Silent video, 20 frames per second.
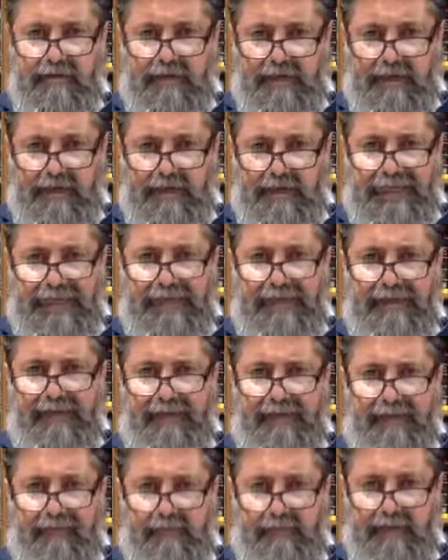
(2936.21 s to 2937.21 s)
and
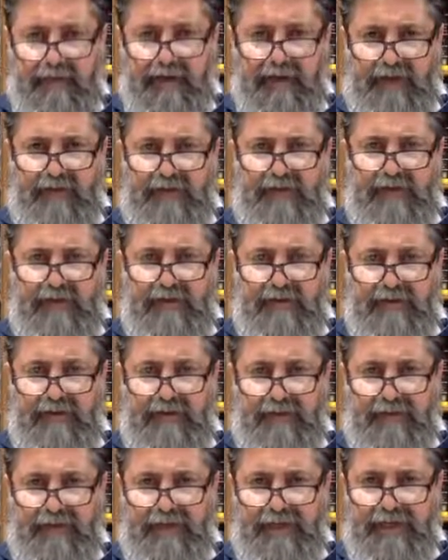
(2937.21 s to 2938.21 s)
near
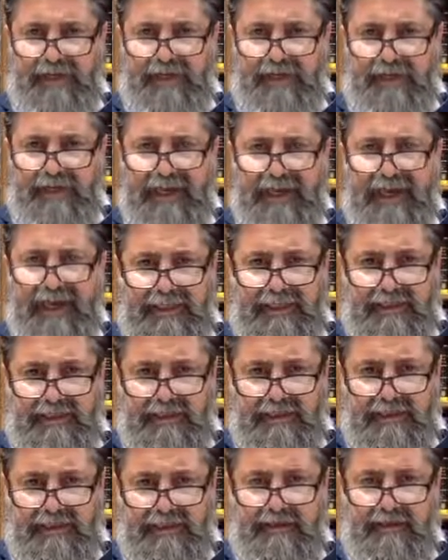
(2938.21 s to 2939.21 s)
prophecy, meaning in
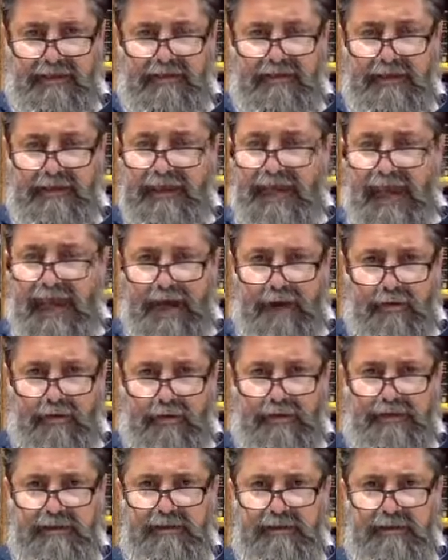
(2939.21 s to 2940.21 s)
days, in
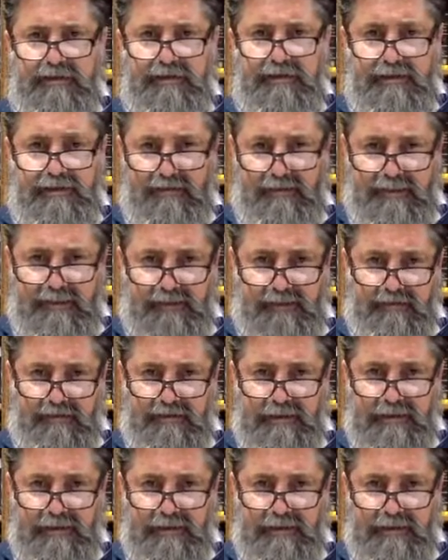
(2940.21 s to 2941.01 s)
hours even sometimes.